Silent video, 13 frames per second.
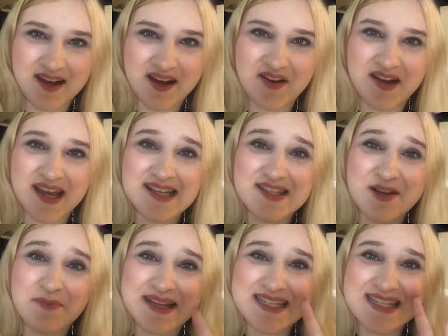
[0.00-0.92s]
Okay, so
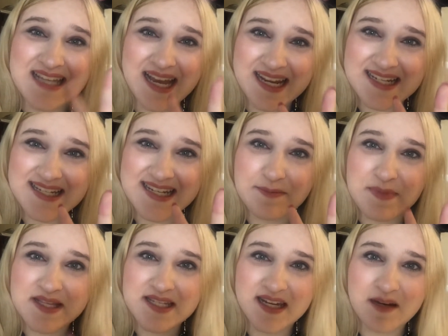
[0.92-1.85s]
my second tip
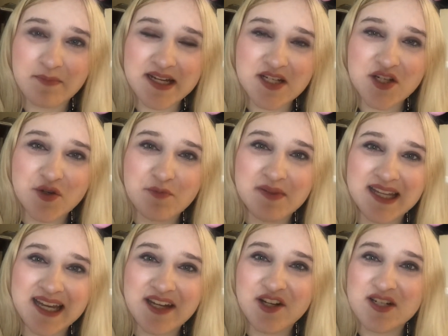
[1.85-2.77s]
is going to be to
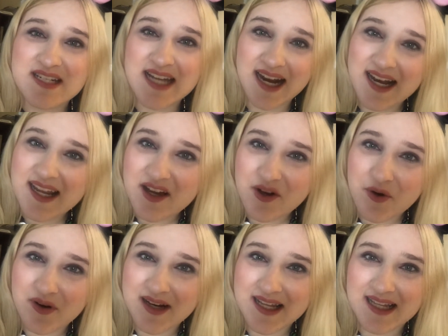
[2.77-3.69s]
plan your dining
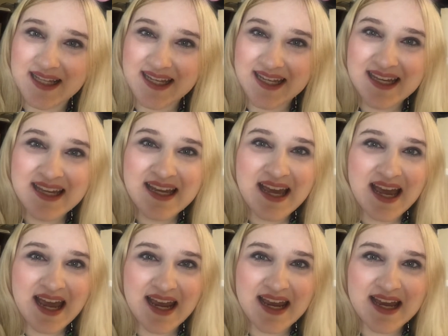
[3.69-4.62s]
accordingly.
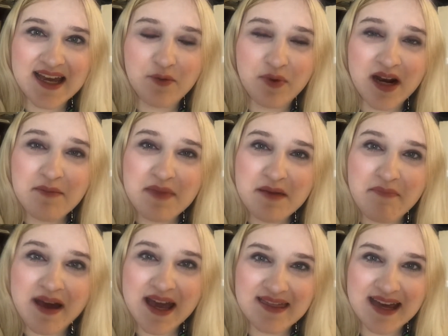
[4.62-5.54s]
And what I mean
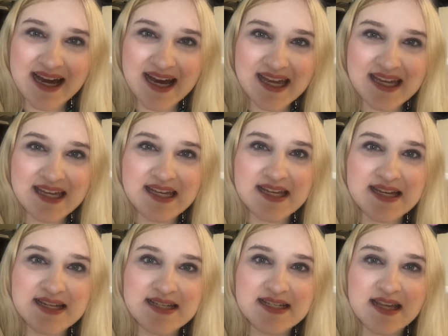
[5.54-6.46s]
by that
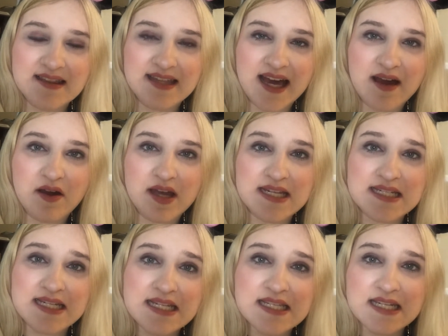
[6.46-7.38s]
is that at
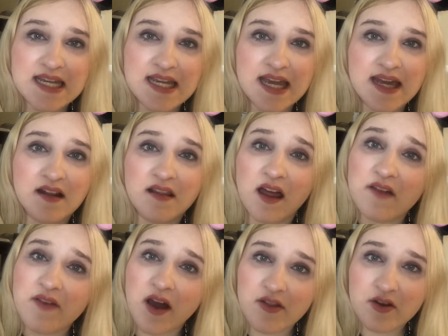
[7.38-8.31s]
Disney and a lot
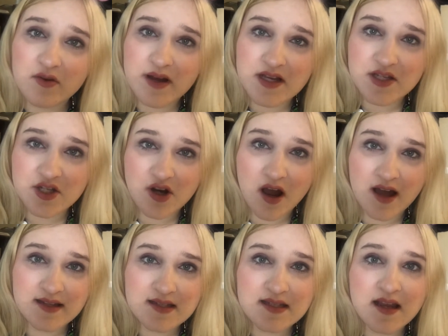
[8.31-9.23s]
of other
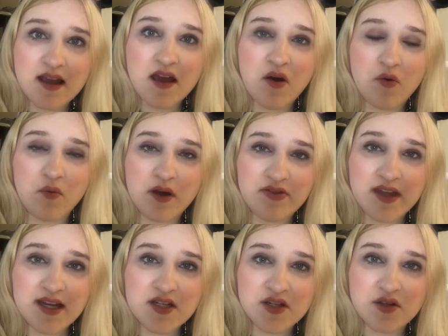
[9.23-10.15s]
restaurants, what
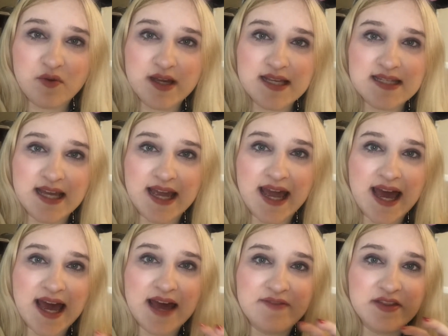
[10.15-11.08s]
they do is they
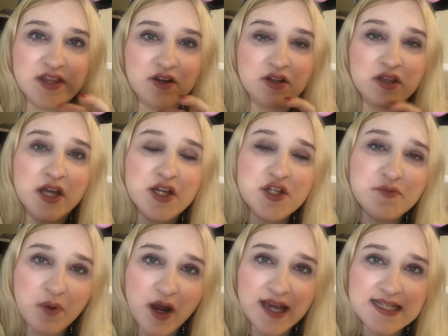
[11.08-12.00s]
have their
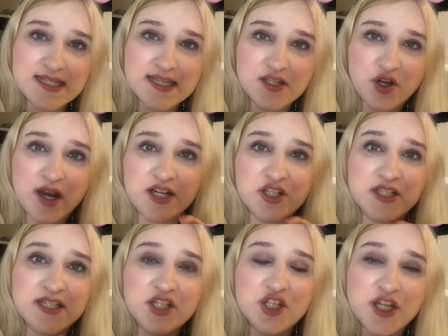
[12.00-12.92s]
lunch prices are
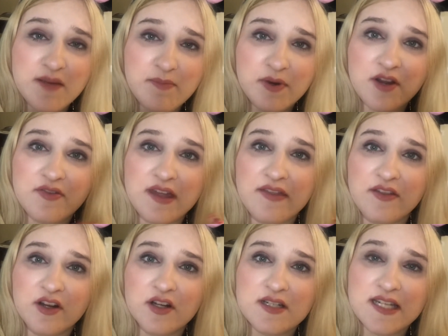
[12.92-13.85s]
actually cheaper than
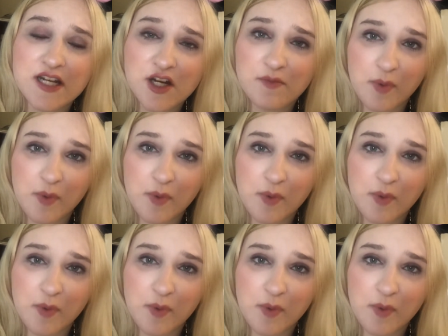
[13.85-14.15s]
their dinner